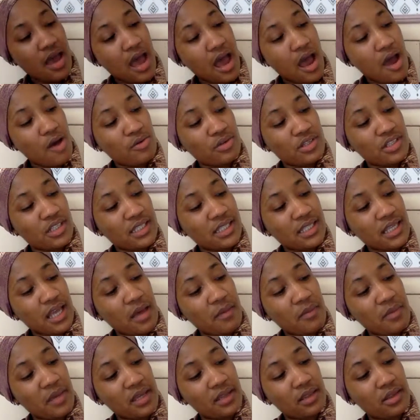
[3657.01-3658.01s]
I will just
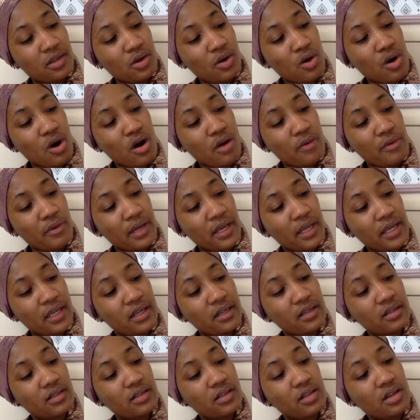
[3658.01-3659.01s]
come hit the call right
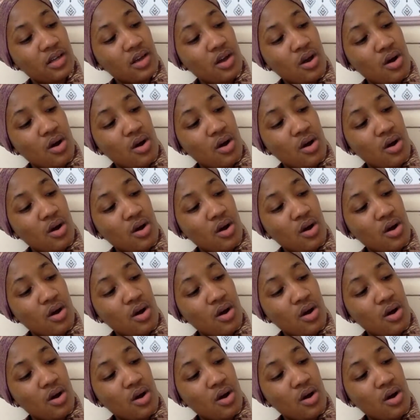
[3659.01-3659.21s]
here.